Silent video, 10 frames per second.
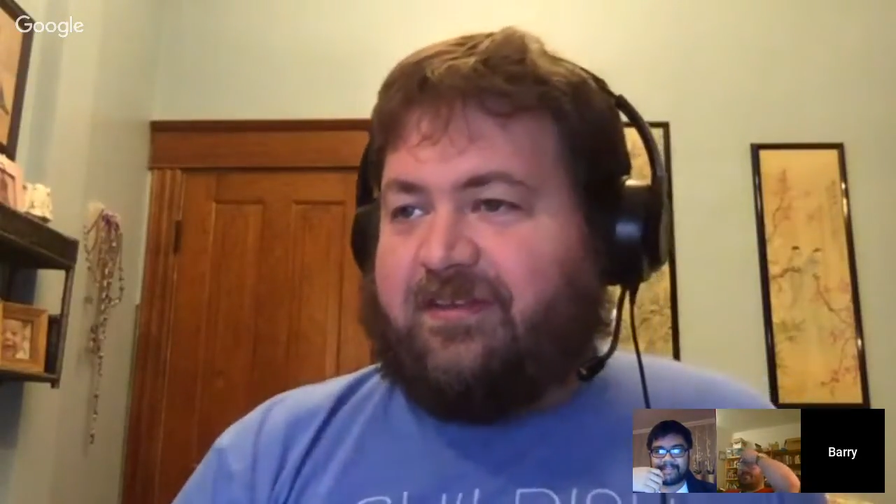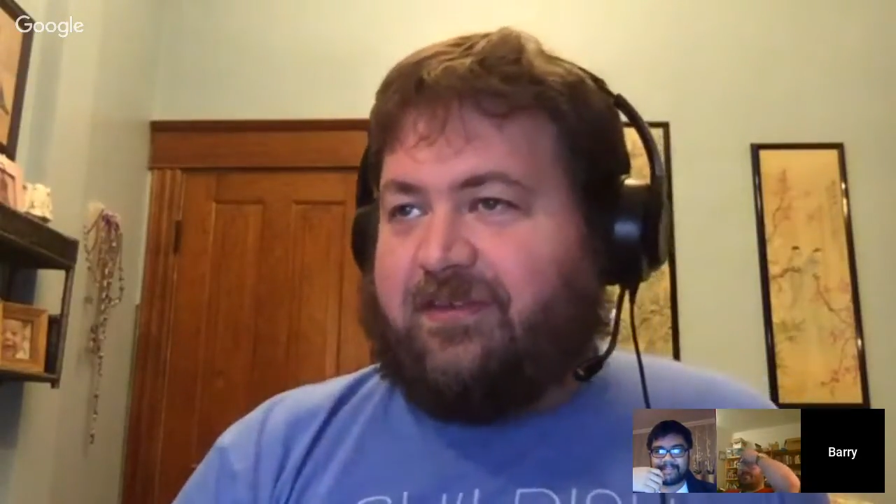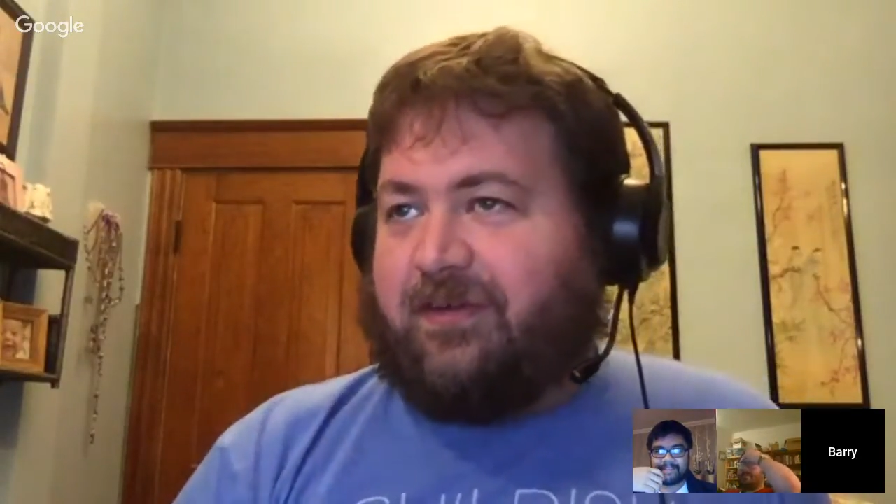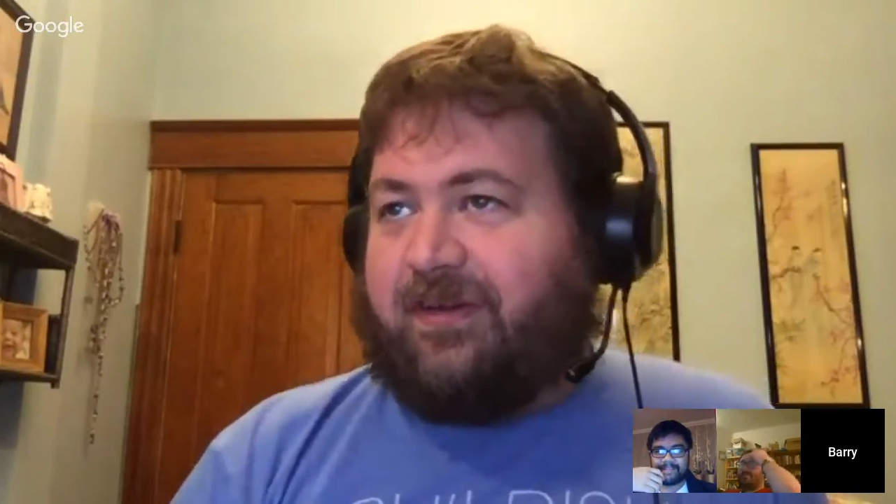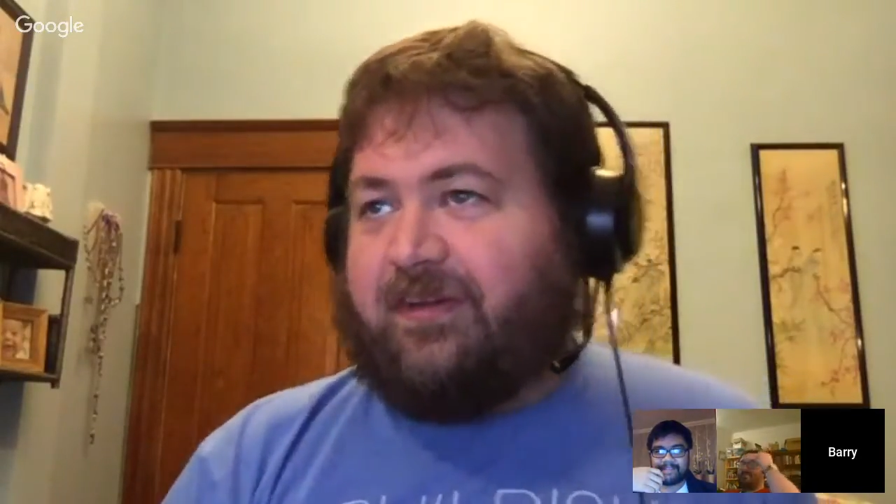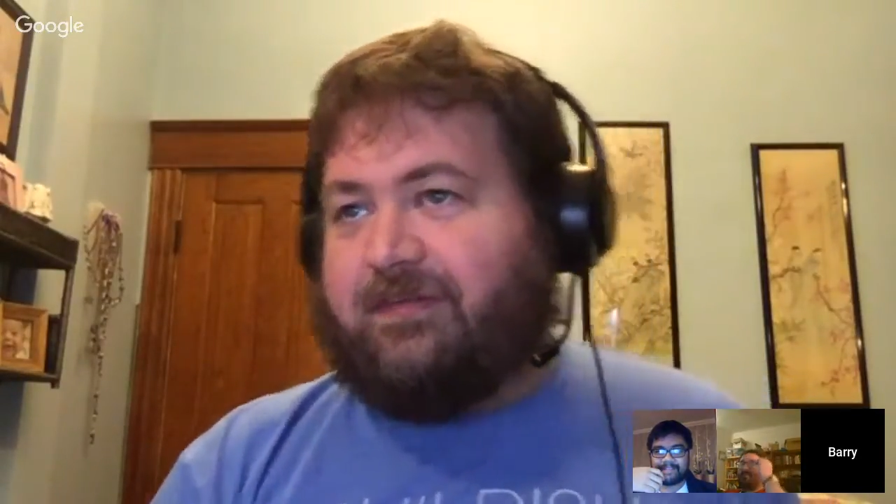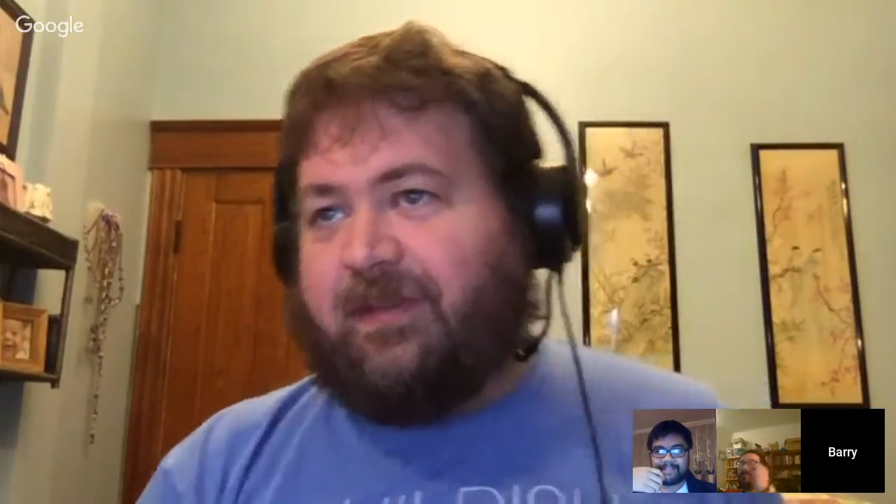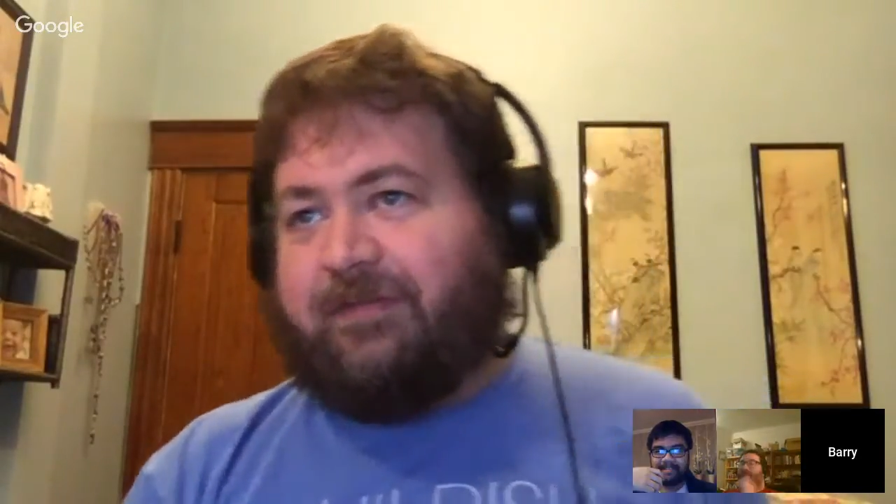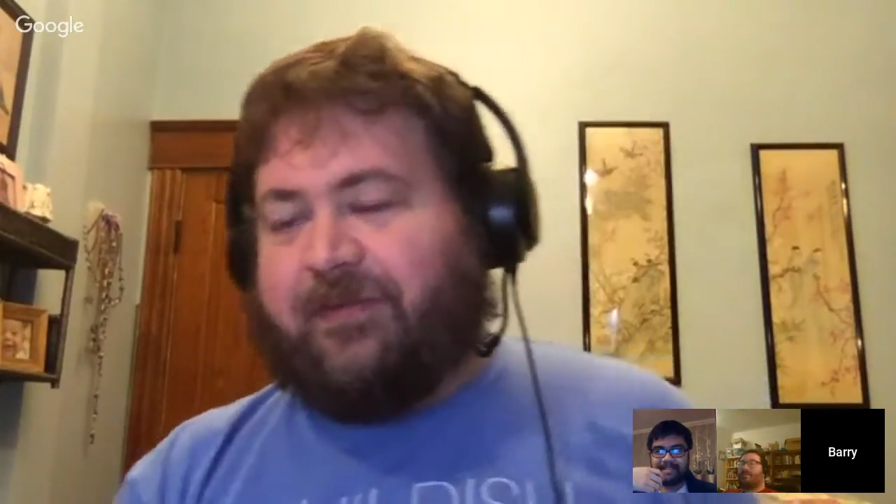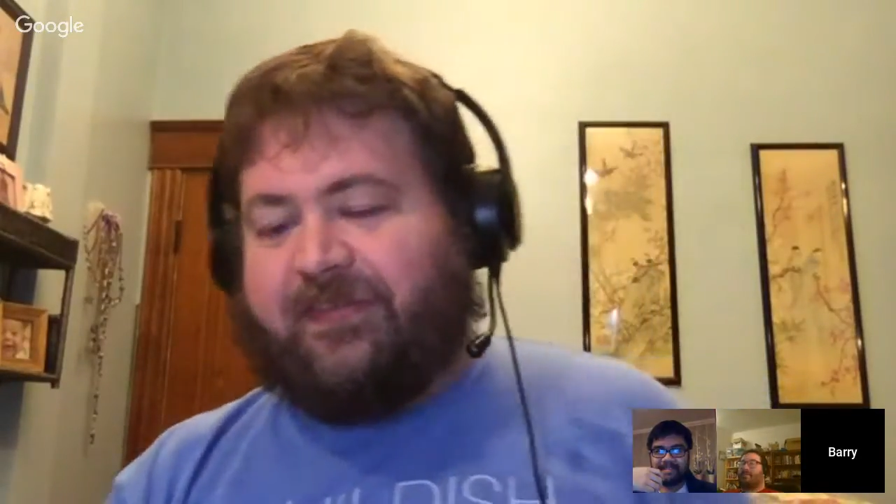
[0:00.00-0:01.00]
took
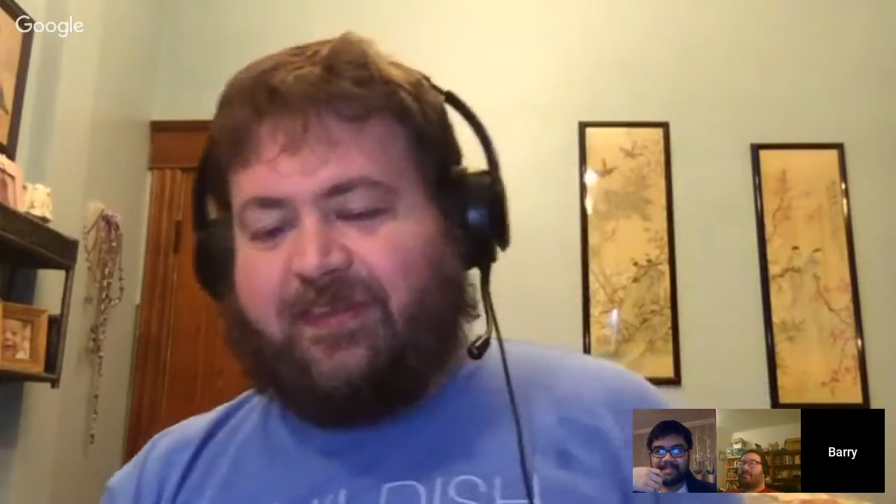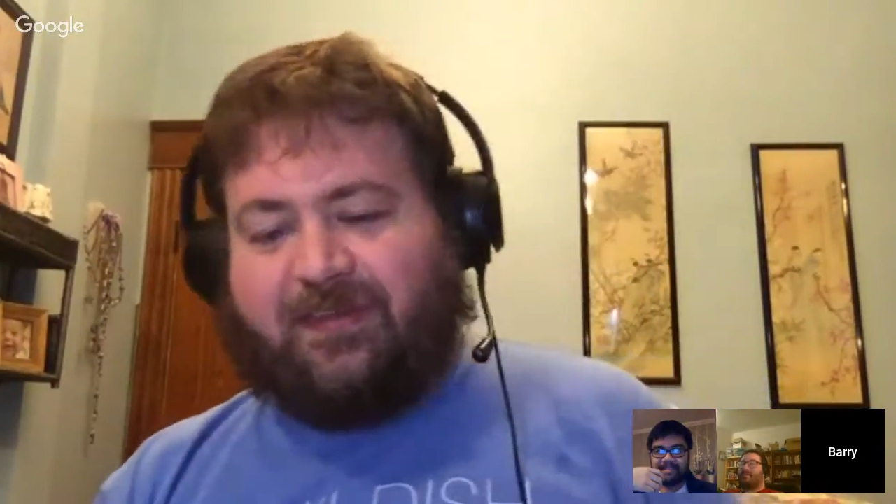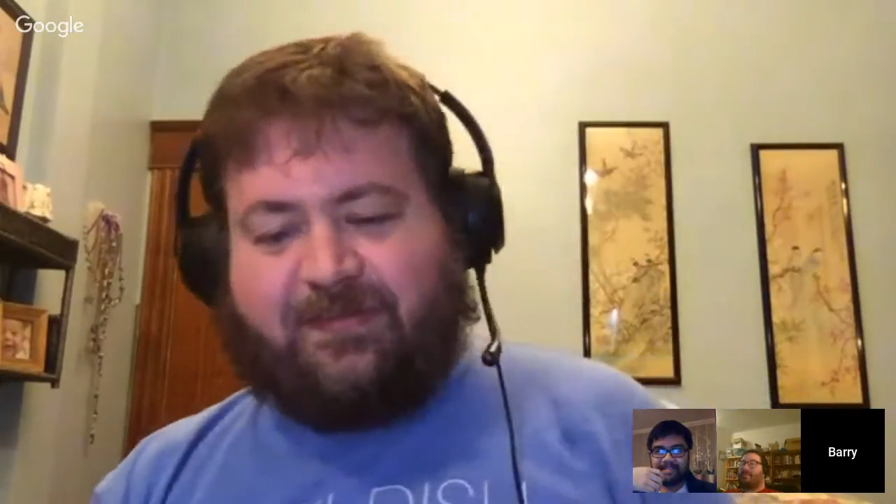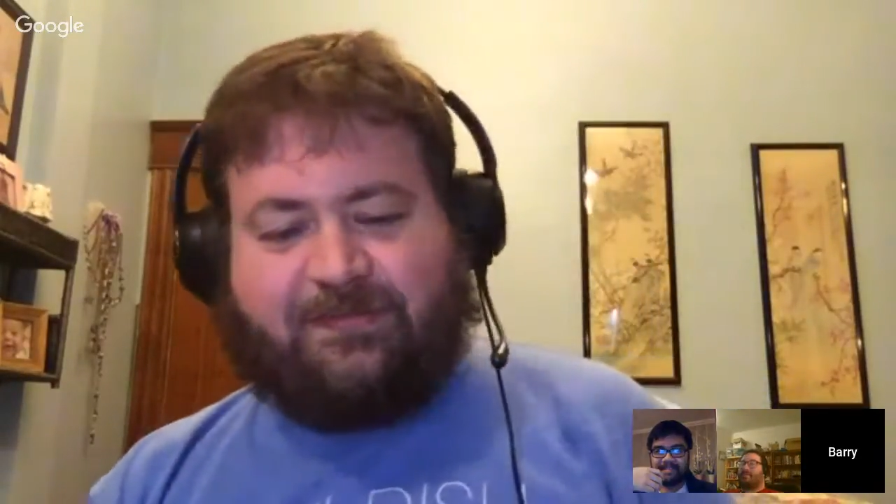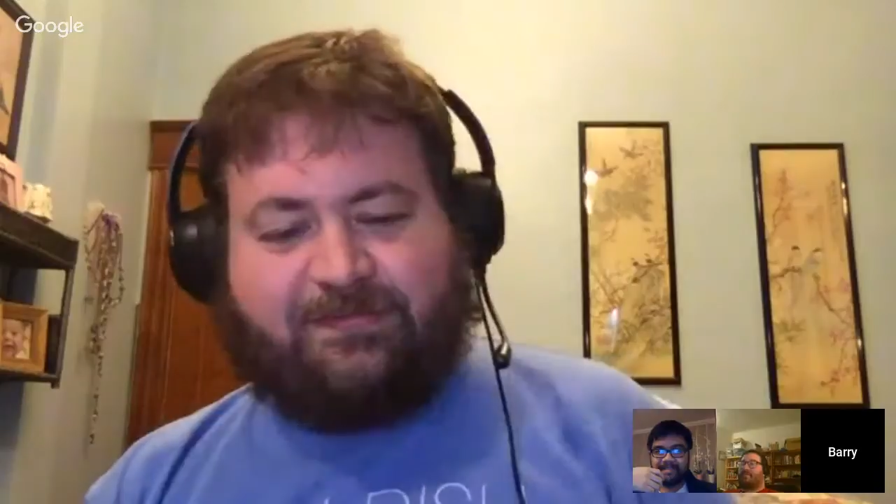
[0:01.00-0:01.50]
levels in.